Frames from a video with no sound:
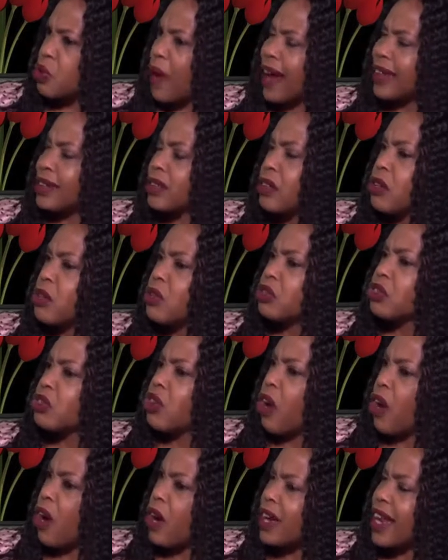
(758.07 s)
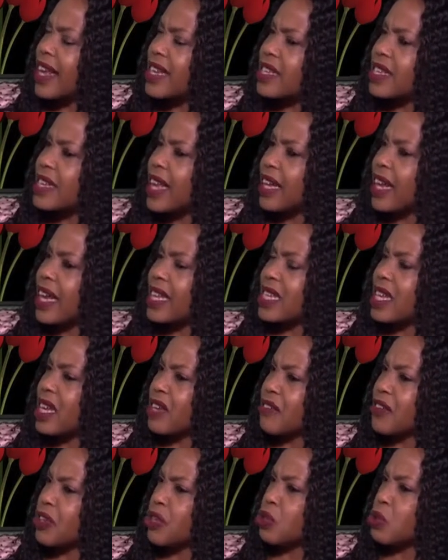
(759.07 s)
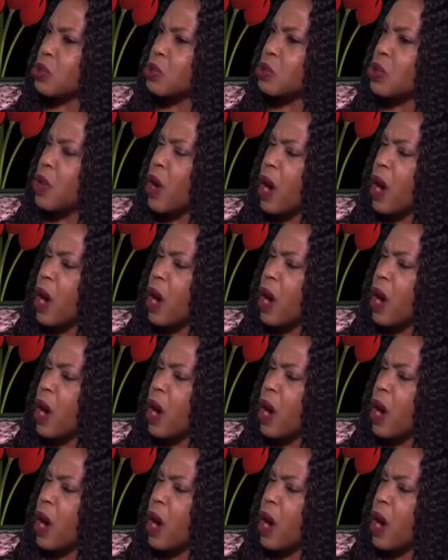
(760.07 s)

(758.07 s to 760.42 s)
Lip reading: I salute God that has given you